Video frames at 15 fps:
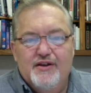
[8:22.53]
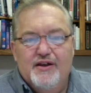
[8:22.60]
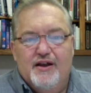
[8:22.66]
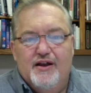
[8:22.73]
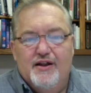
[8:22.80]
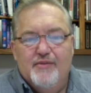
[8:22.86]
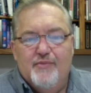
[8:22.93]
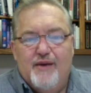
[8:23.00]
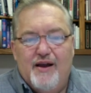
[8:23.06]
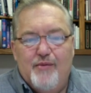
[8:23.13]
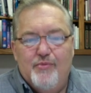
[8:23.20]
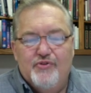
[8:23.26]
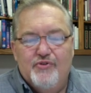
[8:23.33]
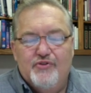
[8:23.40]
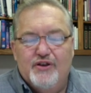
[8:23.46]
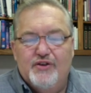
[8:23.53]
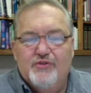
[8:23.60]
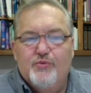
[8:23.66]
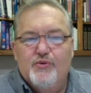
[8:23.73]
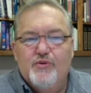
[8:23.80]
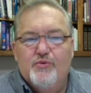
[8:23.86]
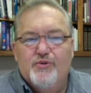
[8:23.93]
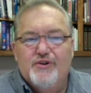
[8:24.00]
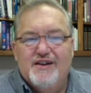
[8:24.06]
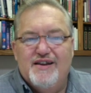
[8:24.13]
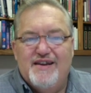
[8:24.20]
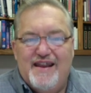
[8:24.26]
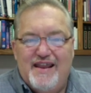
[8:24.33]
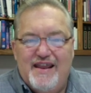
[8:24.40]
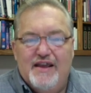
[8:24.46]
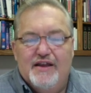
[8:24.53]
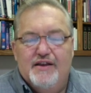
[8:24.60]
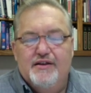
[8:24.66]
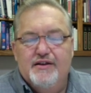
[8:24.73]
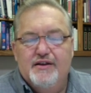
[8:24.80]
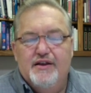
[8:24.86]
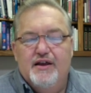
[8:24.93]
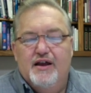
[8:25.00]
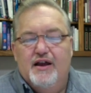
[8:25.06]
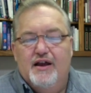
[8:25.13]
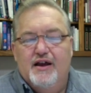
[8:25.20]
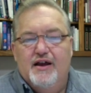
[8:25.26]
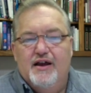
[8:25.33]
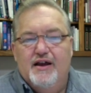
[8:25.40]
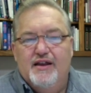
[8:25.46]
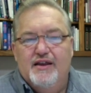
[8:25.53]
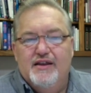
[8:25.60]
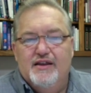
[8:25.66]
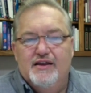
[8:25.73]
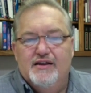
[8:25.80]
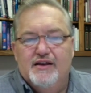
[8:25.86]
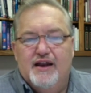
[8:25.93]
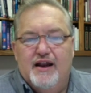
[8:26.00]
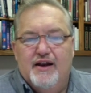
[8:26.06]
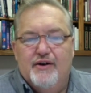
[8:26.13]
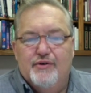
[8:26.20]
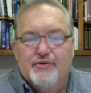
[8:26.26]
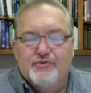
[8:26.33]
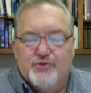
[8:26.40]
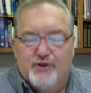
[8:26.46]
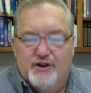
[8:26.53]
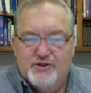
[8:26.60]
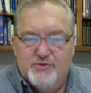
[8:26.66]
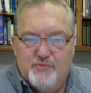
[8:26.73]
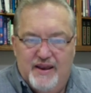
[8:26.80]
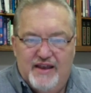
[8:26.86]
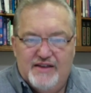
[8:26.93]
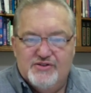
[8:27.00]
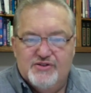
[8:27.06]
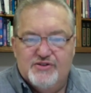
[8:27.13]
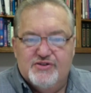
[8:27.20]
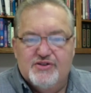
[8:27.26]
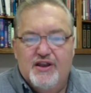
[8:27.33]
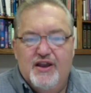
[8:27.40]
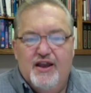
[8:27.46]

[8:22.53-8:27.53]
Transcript: The Bible says we were dead in our trespasses.